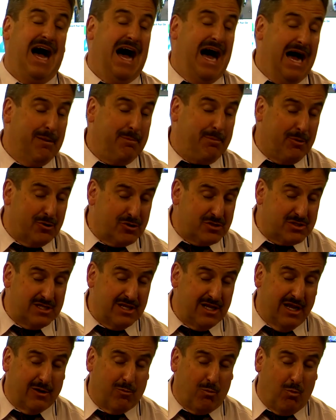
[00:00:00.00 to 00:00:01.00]
I
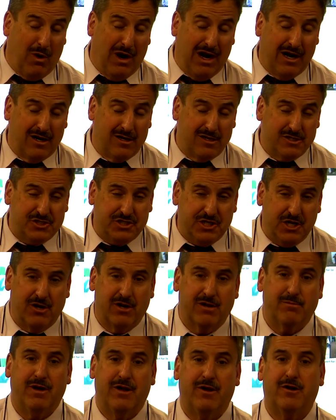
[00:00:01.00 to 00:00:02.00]
personally like wireless
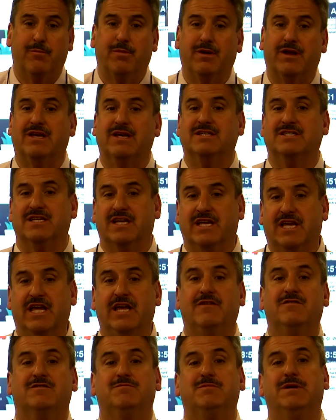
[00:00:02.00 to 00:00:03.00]
sharing better because it
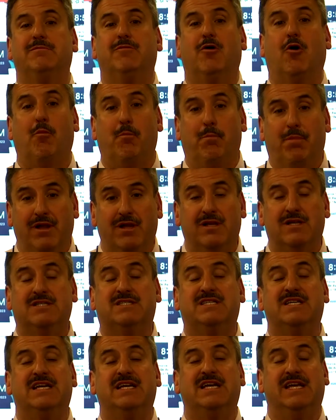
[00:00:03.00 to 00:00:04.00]
gives me
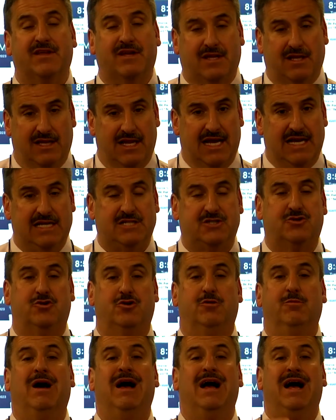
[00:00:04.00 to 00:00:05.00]
mobility in the
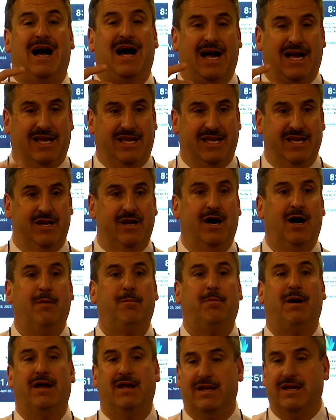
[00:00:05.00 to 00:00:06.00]
classroom. I get
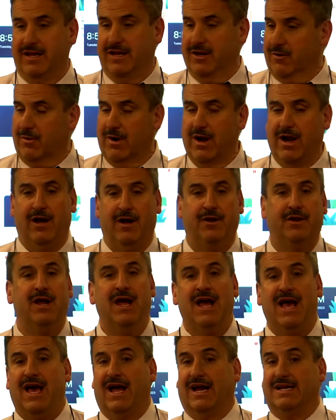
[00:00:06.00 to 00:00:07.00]
up, I can get around,
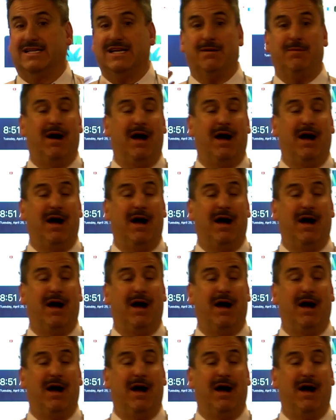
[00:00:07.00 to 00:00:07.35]
I can take